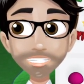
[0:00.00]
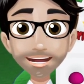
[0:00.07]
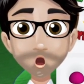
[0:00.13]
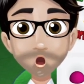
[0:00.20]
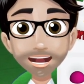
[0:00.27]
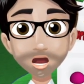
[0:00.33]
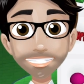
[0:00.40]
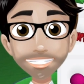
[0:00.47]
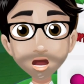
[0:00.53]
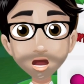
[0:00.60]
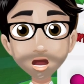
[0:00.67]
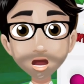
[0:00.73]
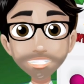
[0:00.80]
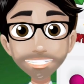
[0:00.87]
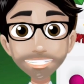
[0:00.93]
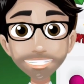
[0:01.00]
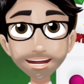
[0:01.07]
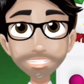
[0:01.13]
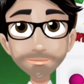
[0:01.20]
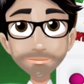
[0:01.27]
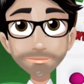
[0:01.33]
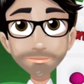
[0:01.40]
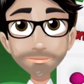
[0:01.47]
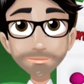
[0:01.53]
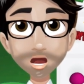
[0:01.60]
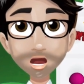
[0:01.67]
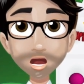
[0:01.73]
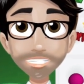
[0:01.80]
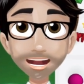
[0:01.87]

You don't want that because it's going to make it uh,